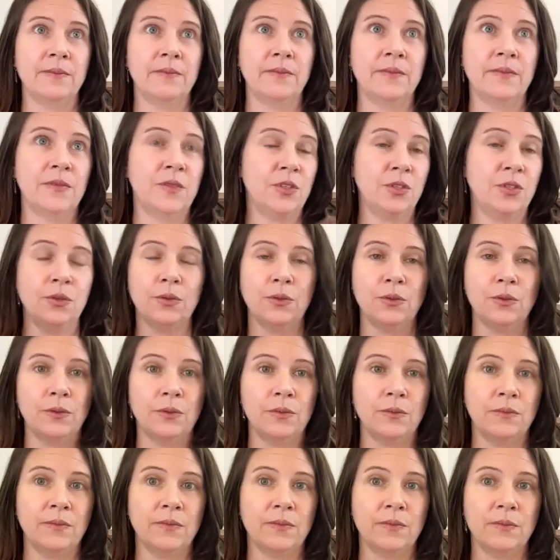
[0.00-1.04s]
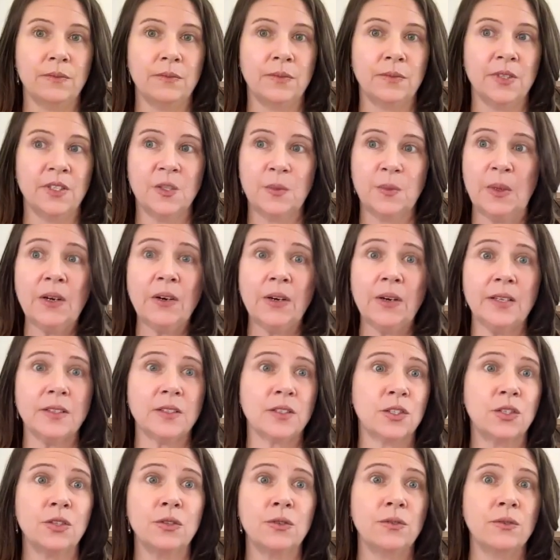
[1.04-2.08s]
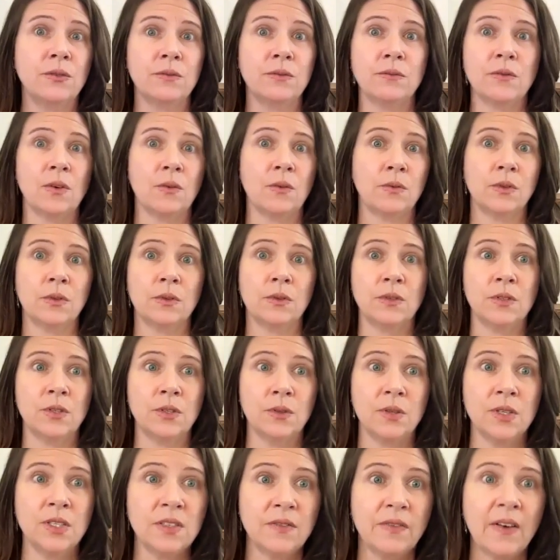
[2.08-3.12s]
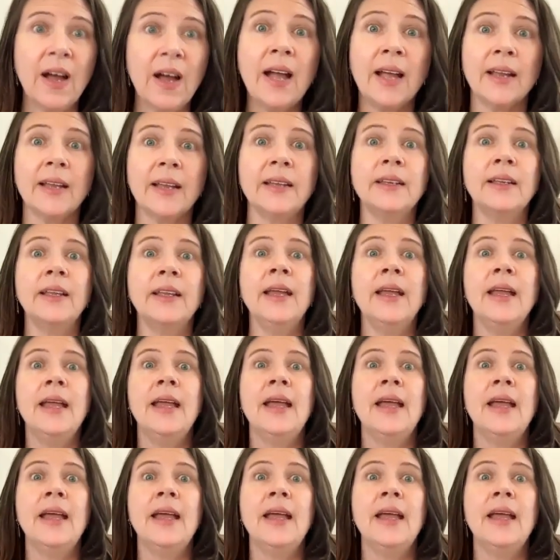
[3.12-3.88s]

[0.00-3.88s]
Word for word: the spirits, to the divine.